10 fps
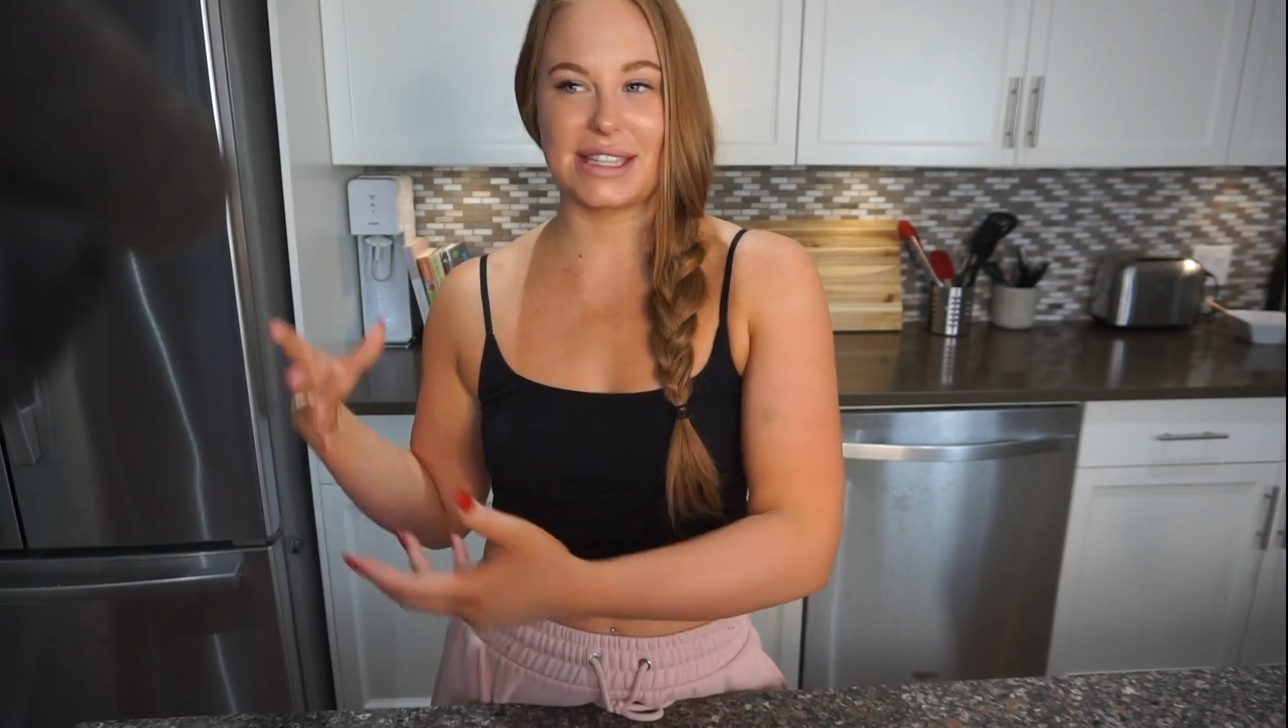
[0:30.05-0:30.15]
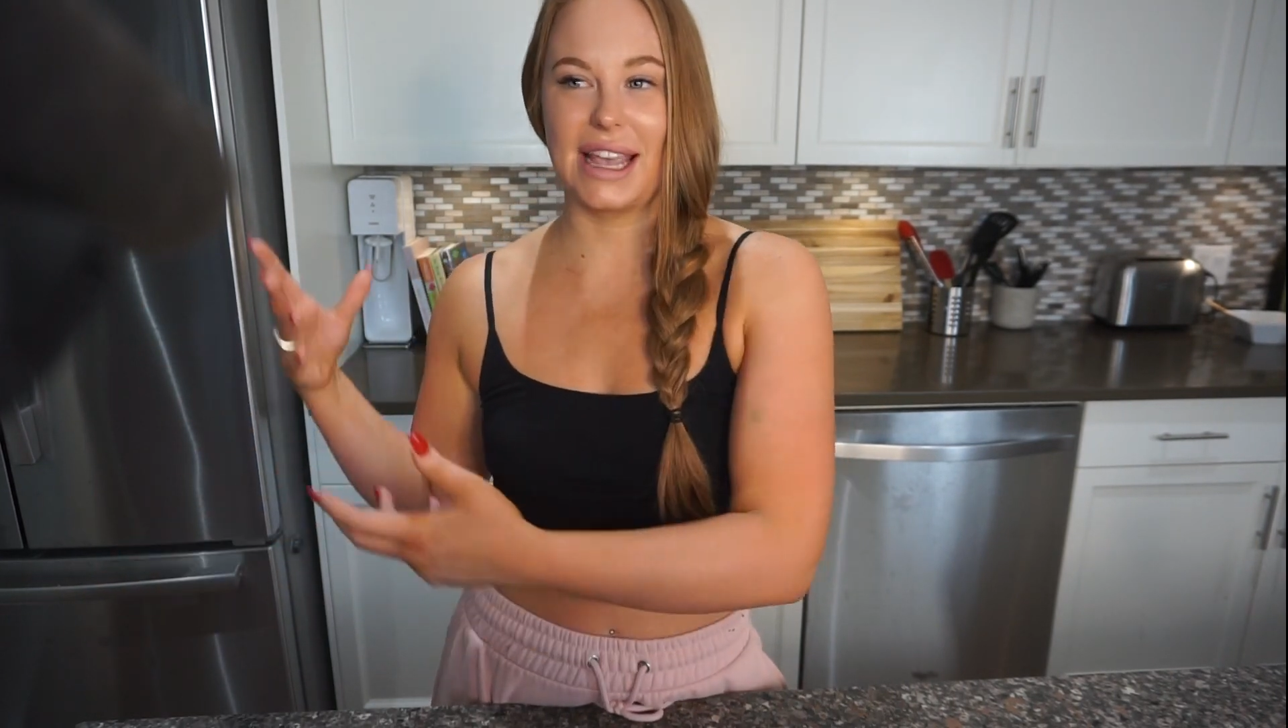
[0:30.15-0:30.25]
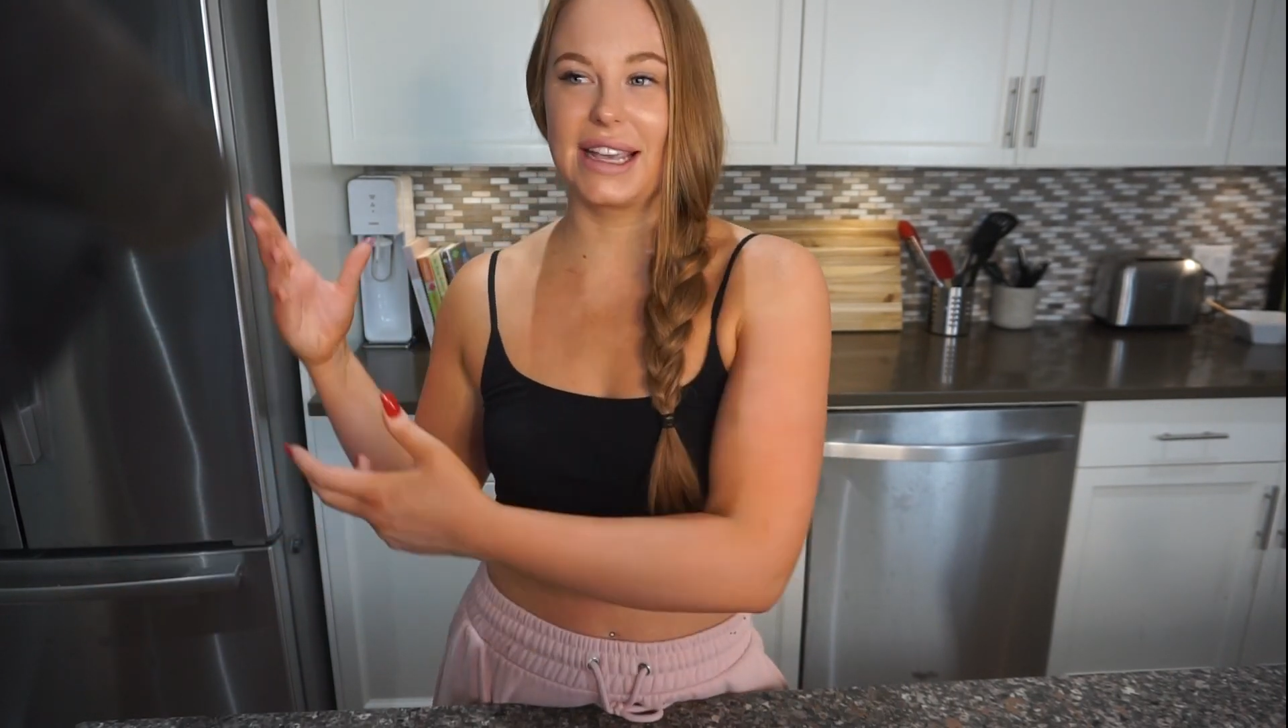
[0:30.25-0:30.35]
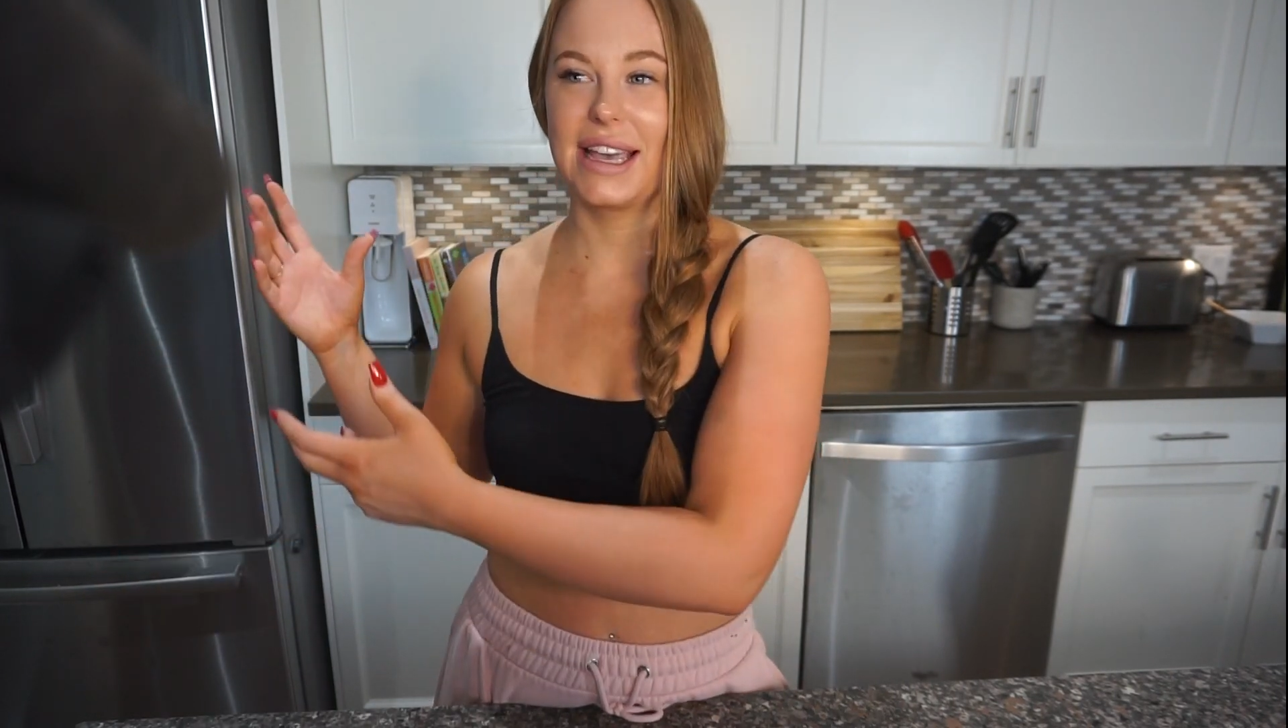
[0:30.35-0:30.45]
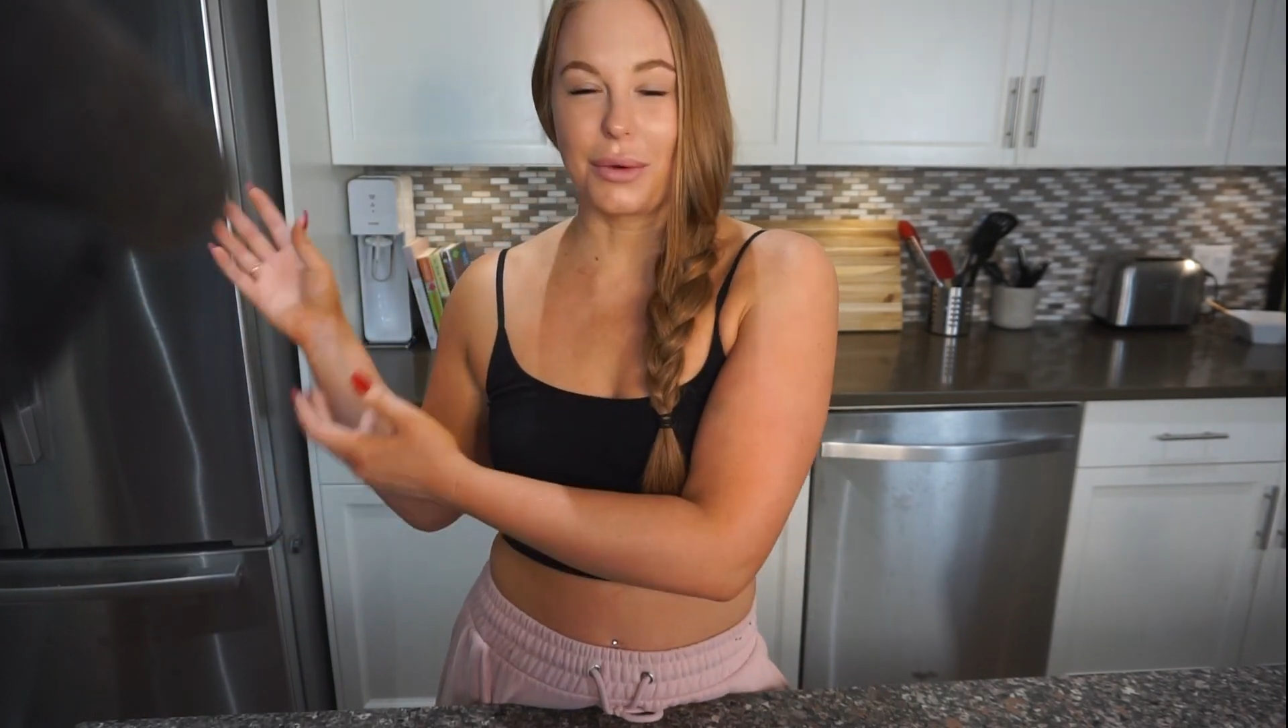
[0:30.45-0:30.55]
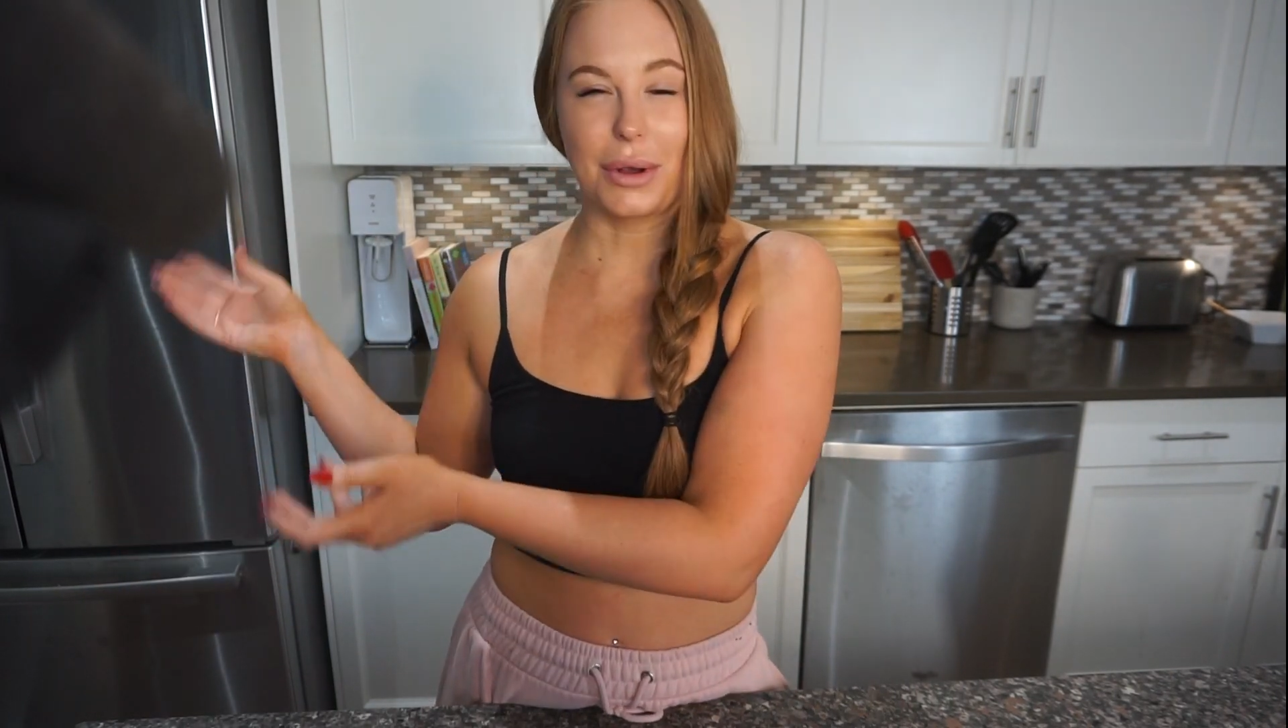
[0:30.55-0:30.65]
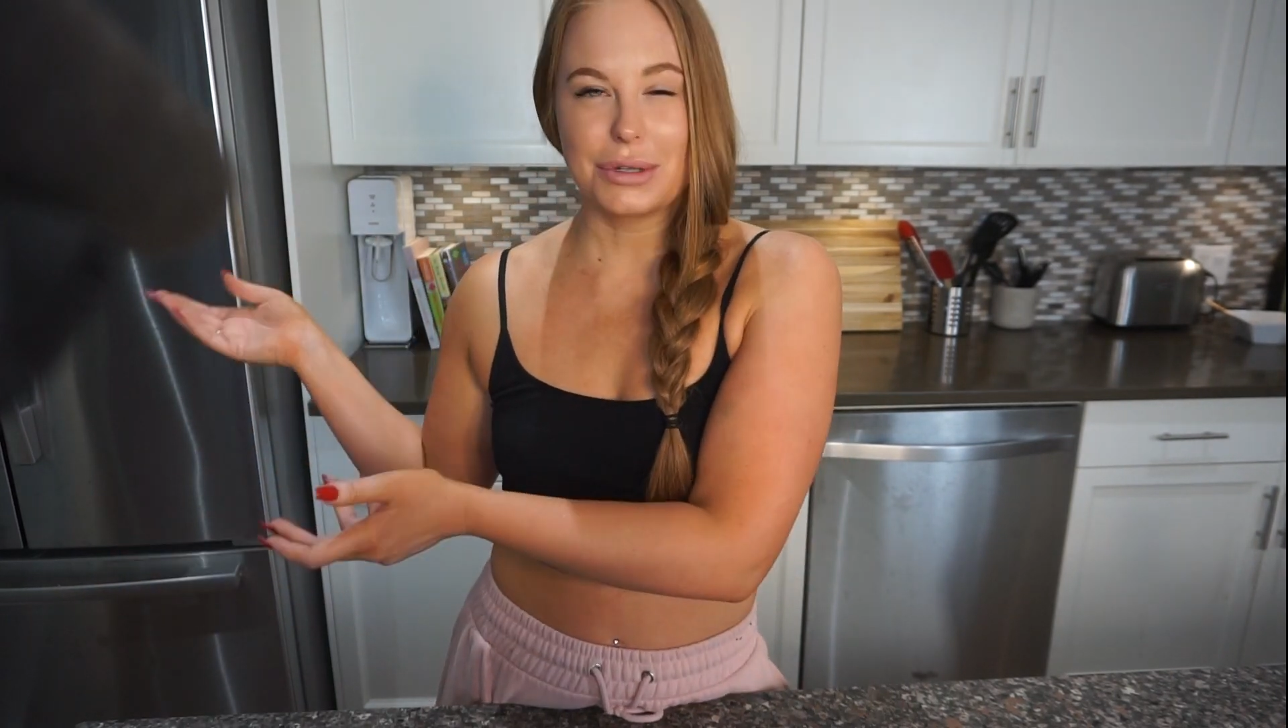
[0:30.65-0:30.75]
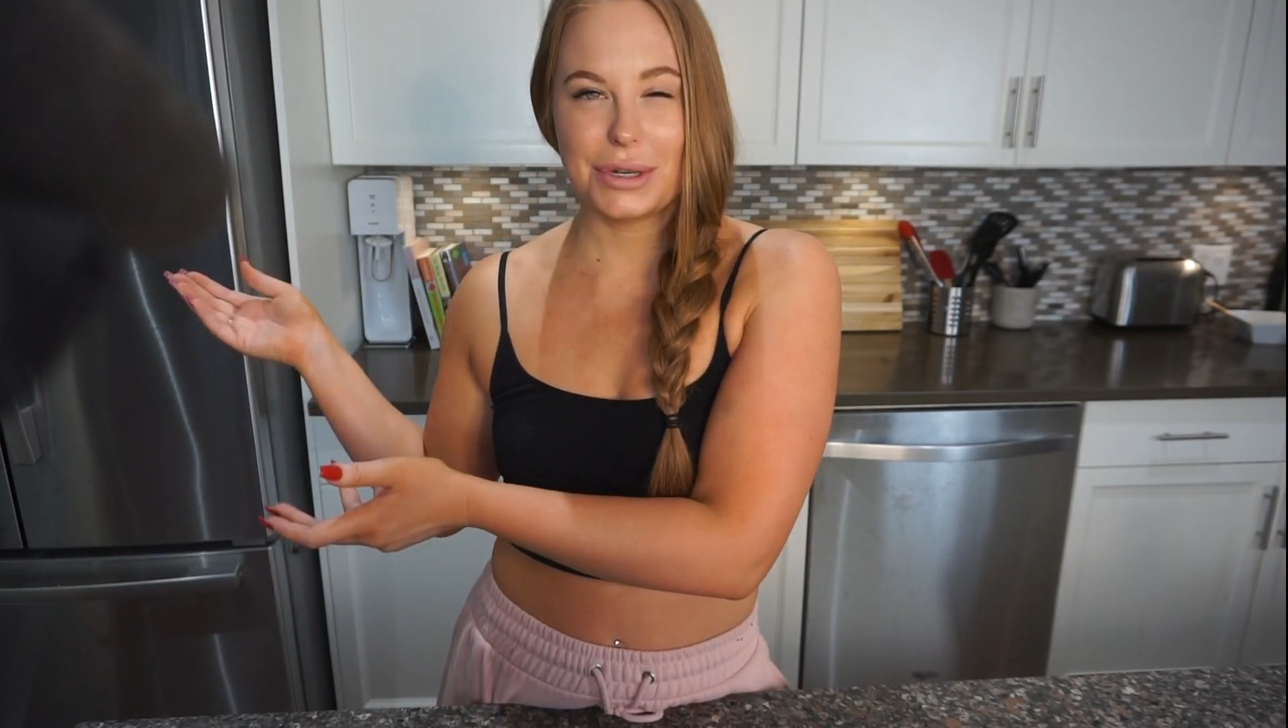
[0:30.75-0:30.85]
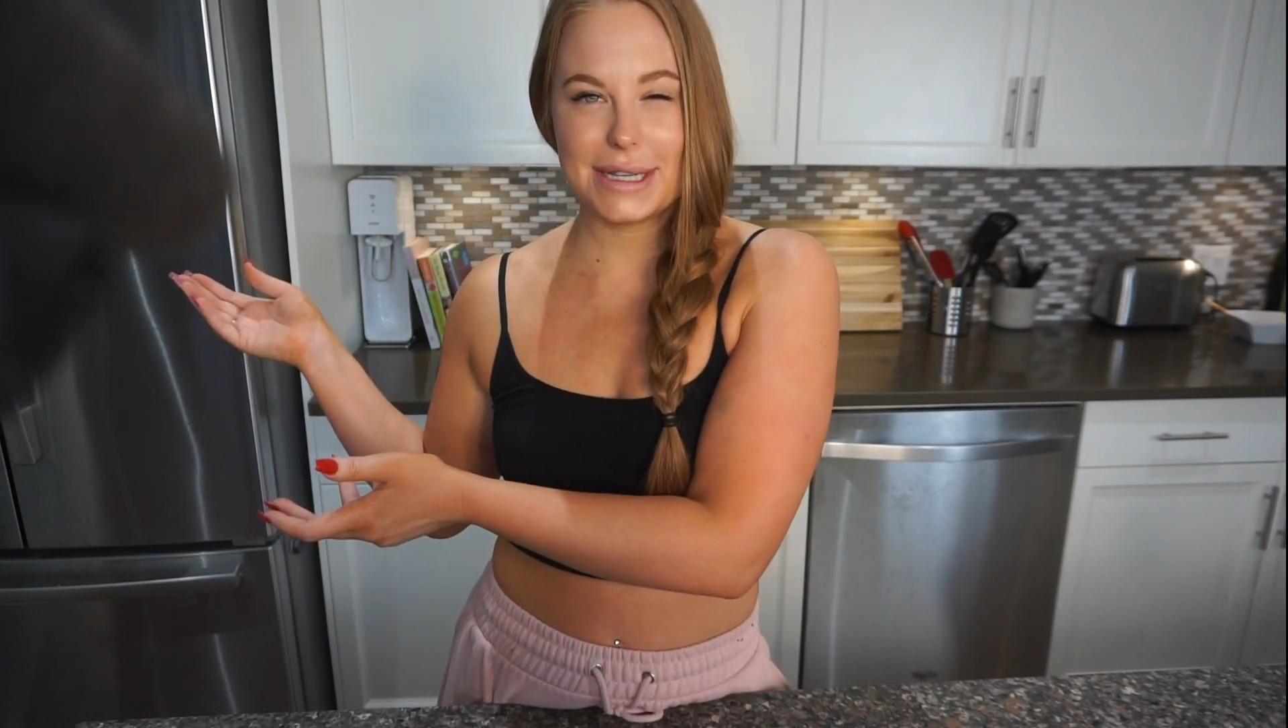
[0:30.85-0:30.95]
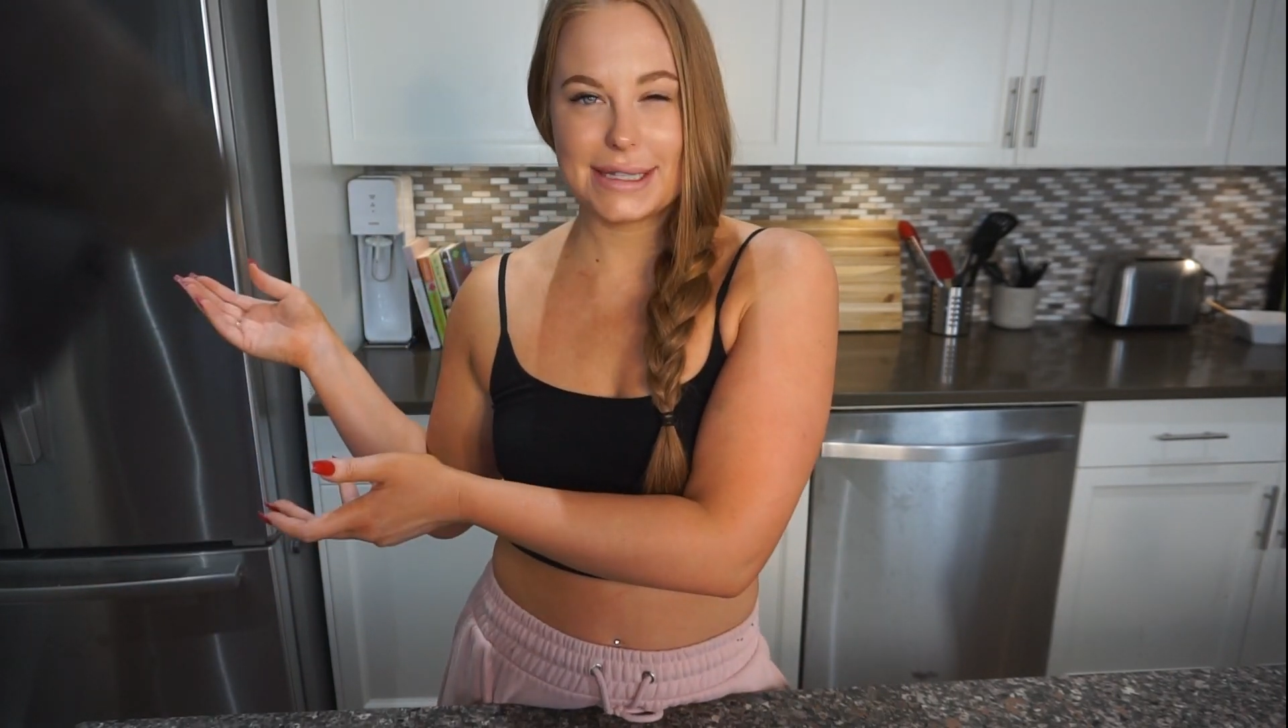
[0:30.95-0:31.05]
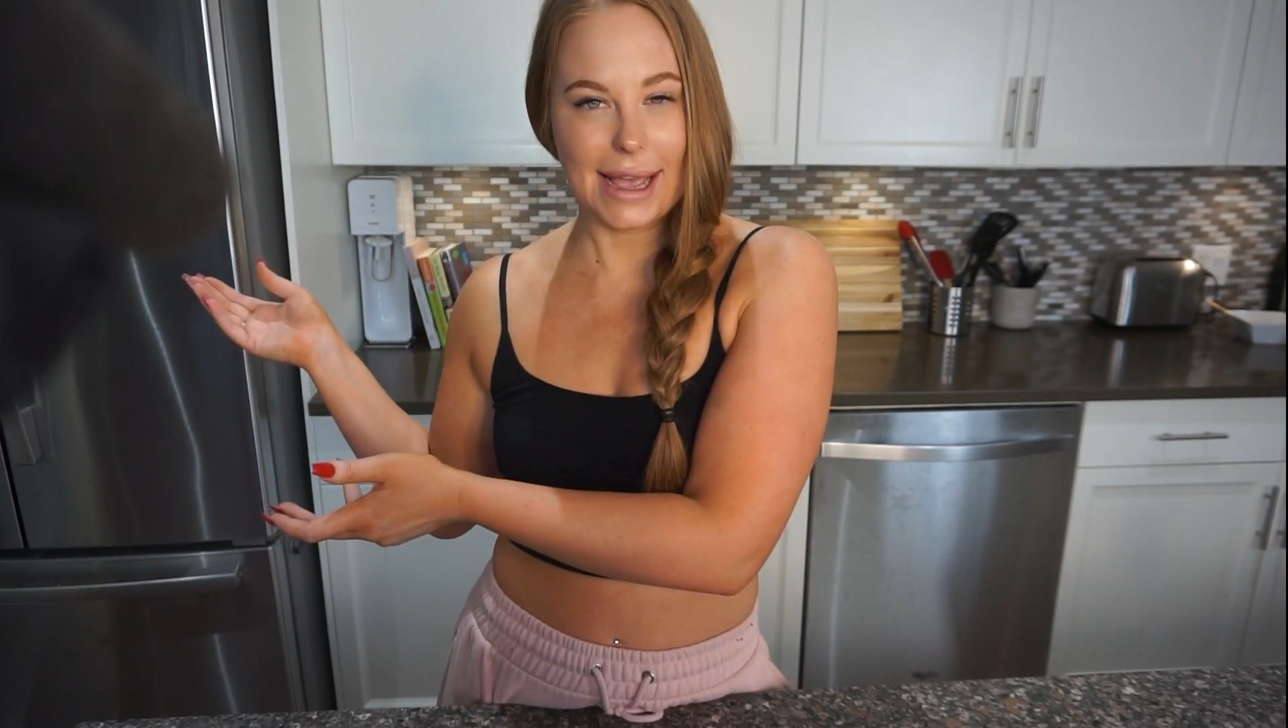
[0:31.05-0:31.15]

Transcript: like groceries,